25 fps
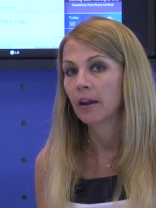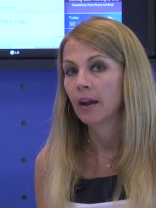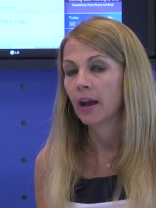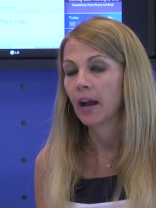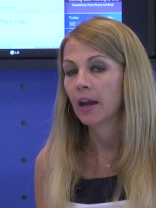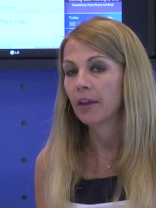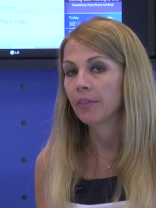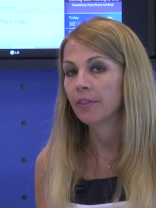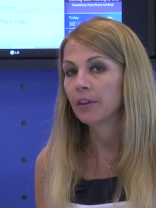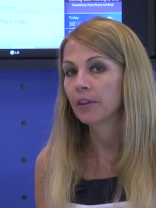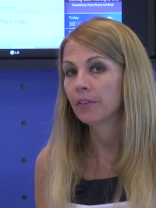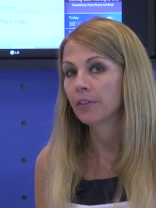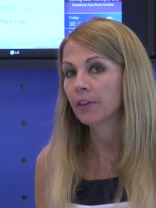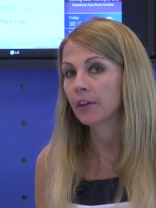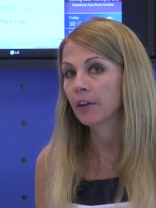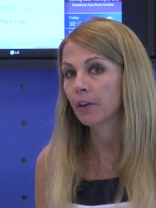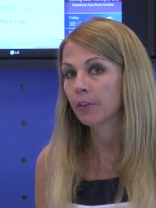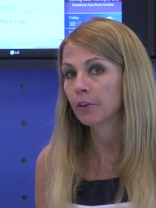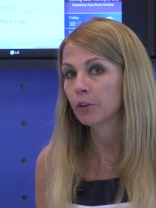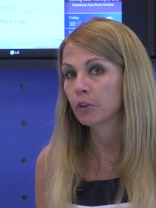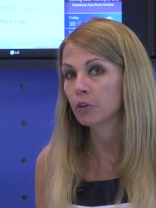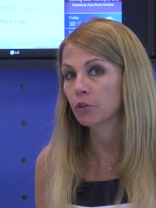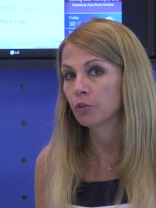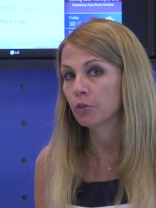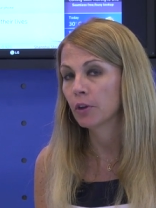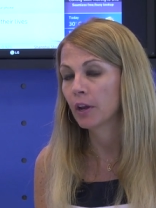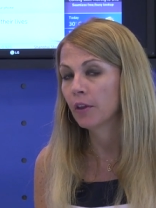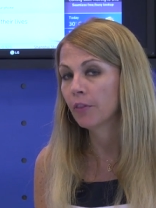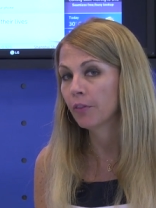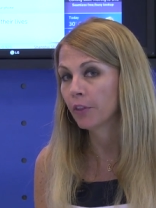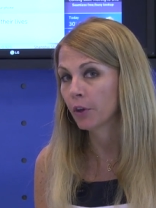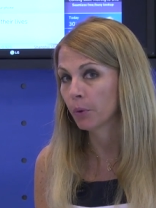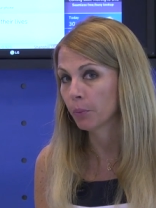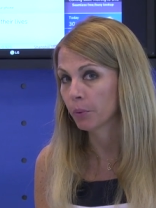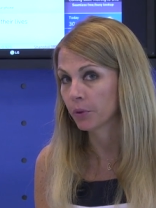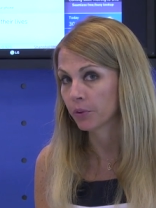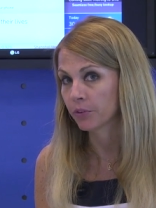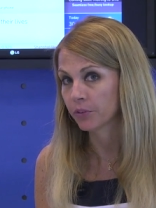I think the other trend
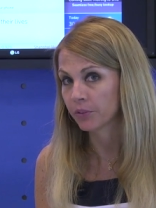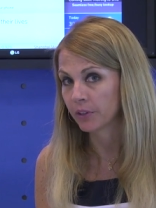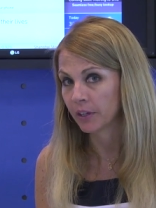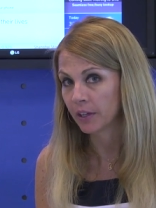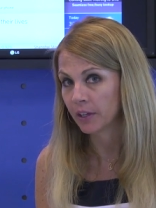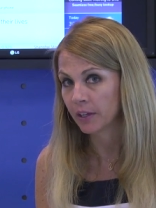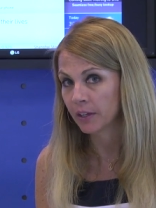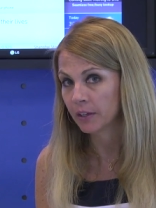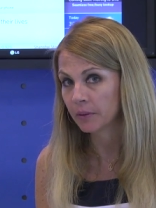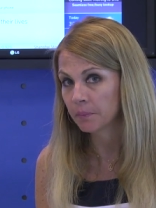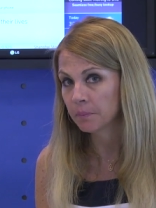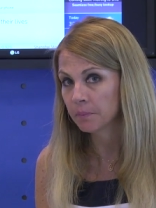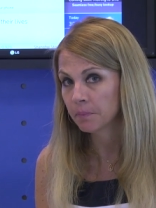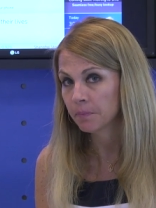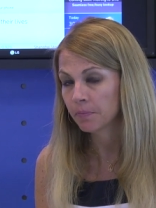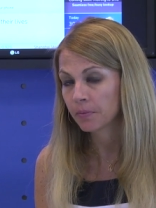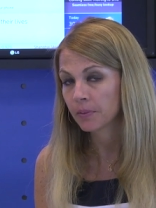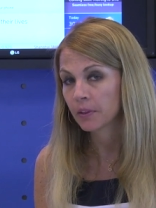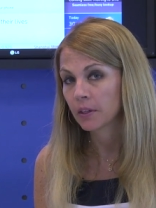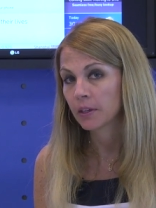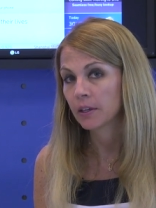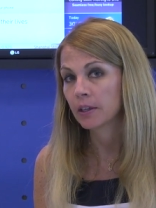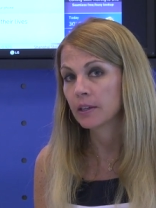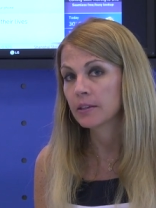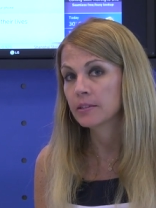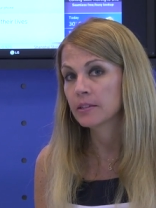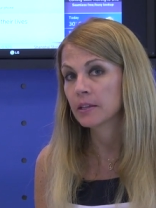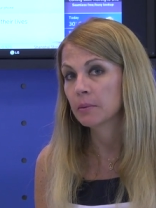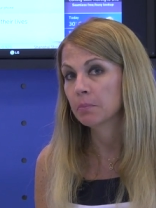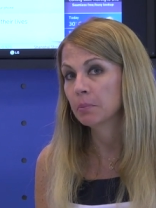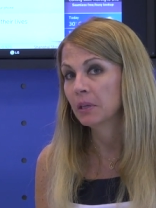that we're seeing is that